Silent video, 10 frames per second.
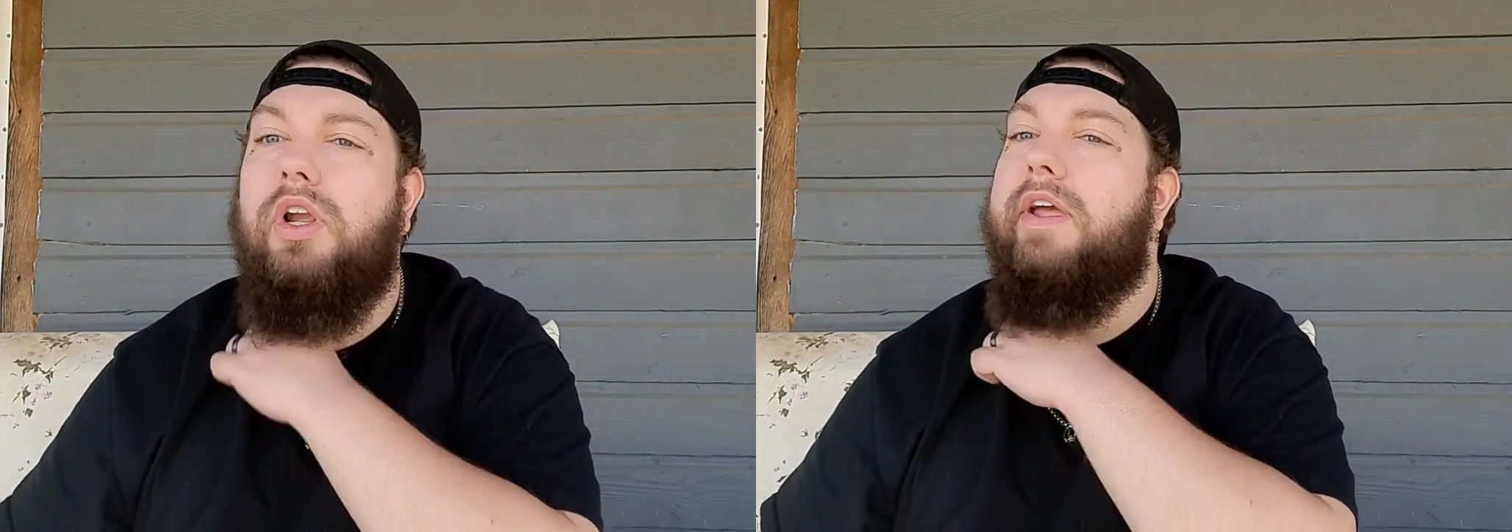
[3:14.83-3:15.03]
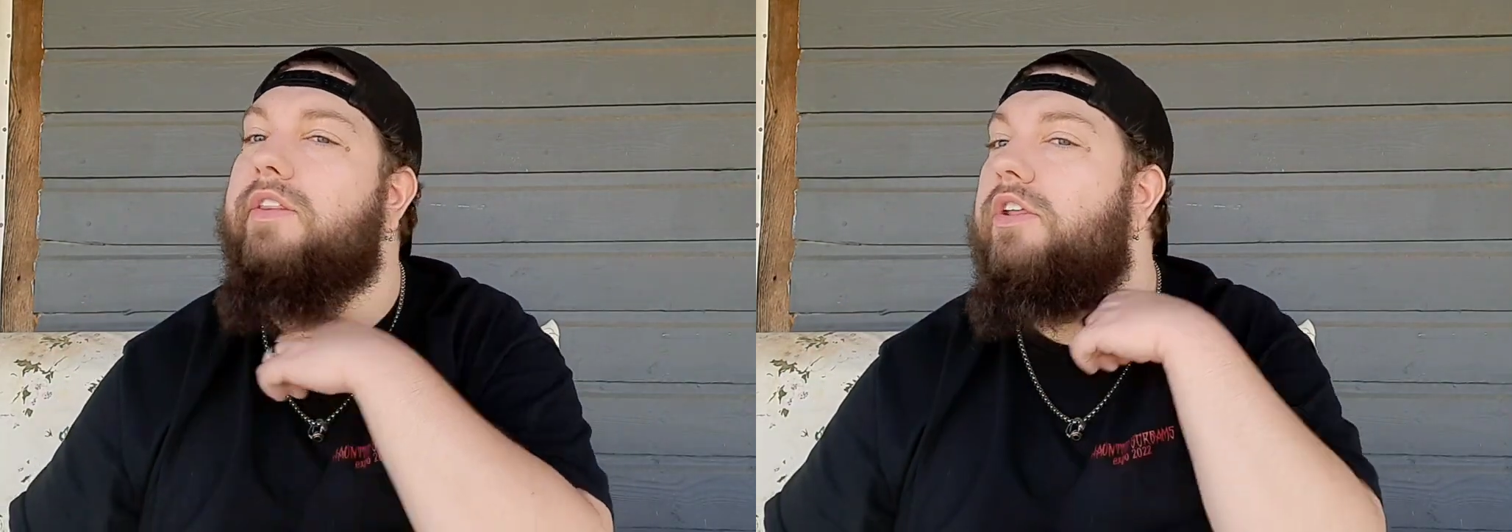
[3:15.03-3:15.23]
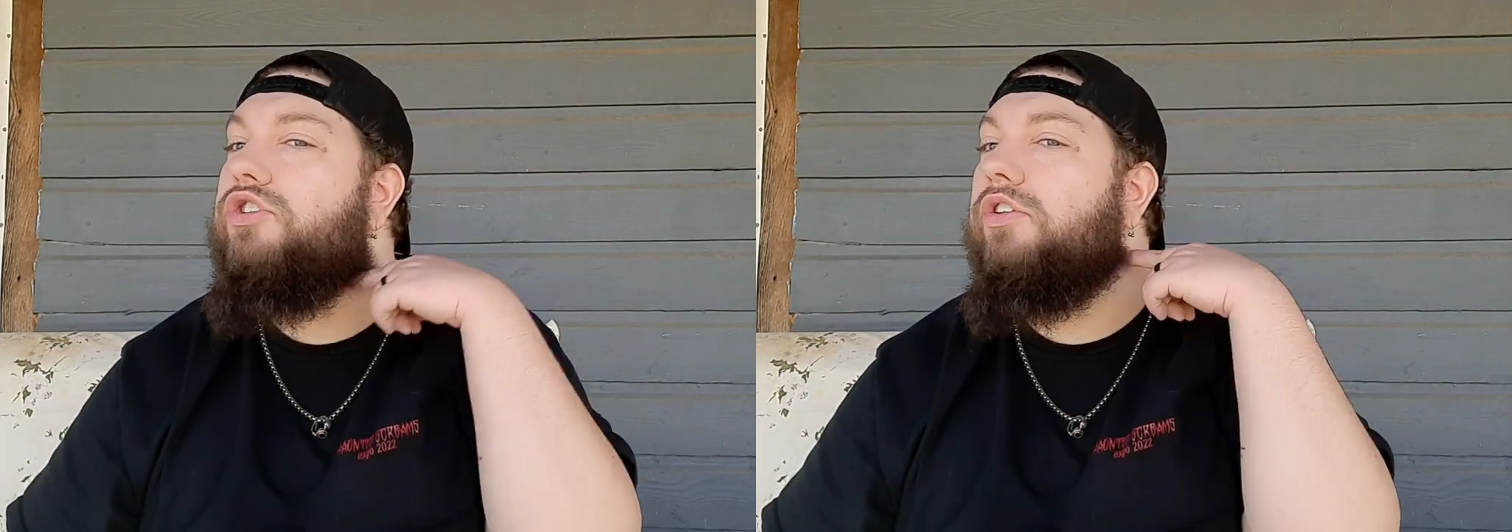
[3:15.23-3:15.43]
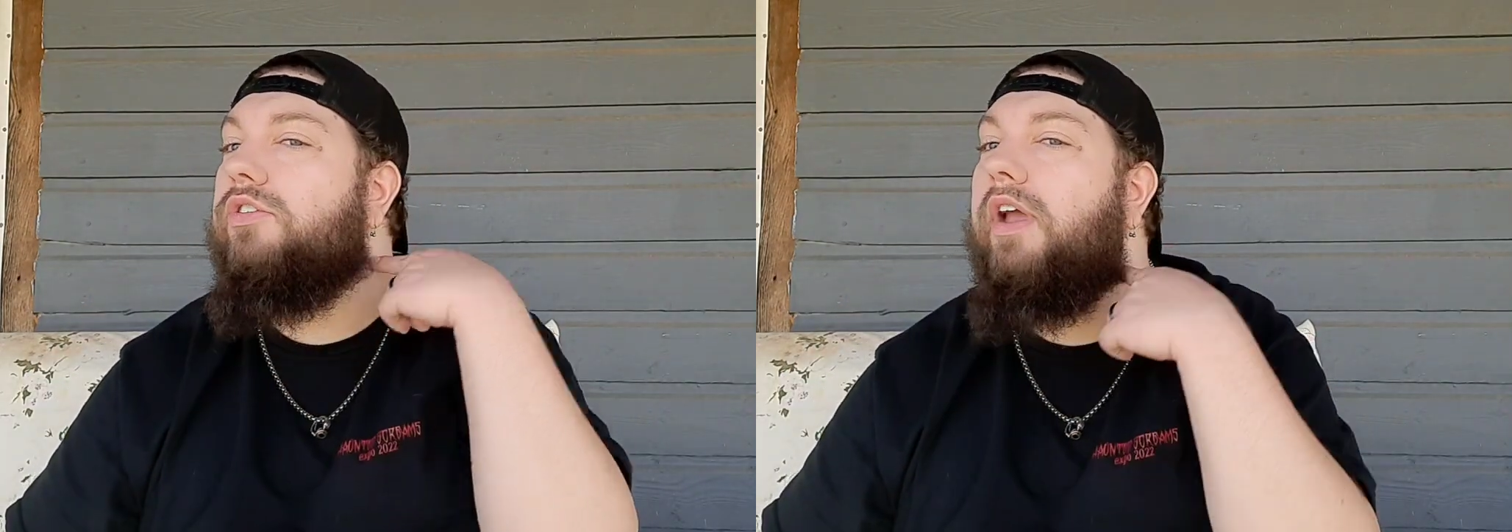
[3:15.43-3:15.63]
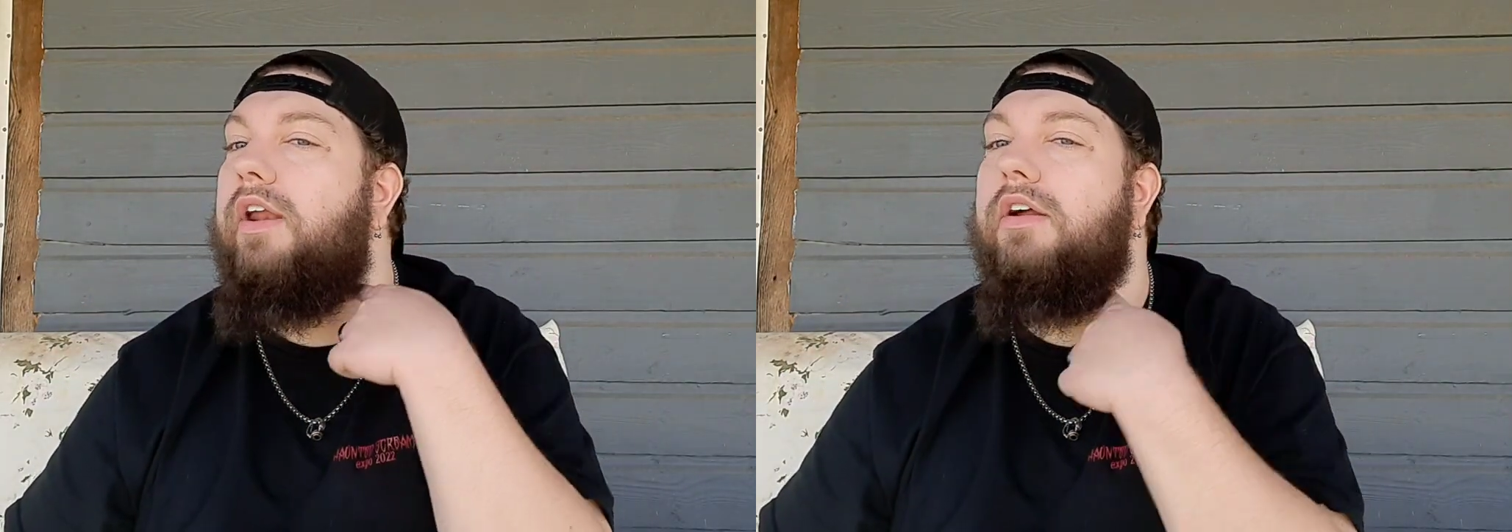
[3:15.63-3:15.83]
and then
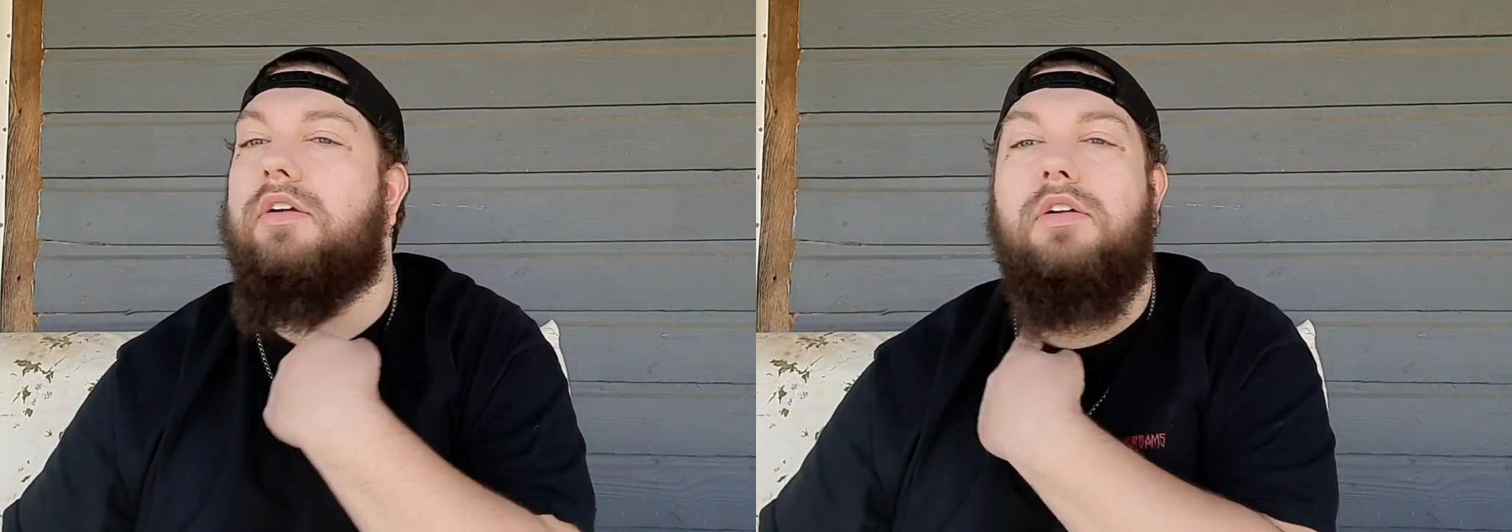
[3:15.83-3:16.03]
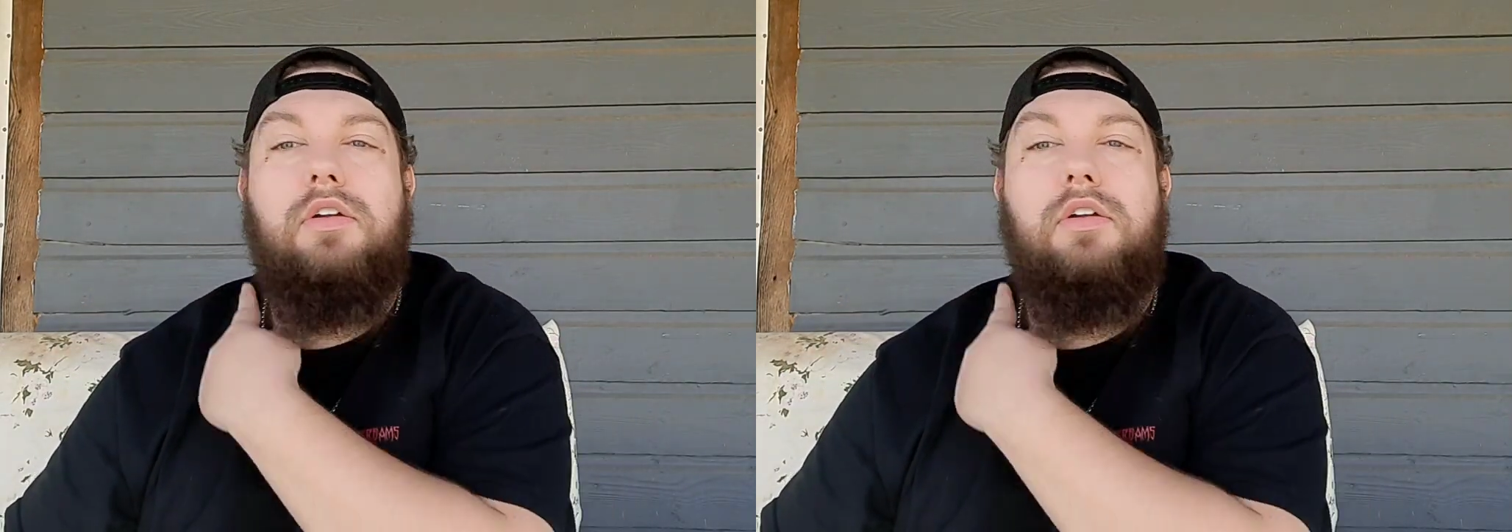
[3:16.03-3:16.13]
just kind of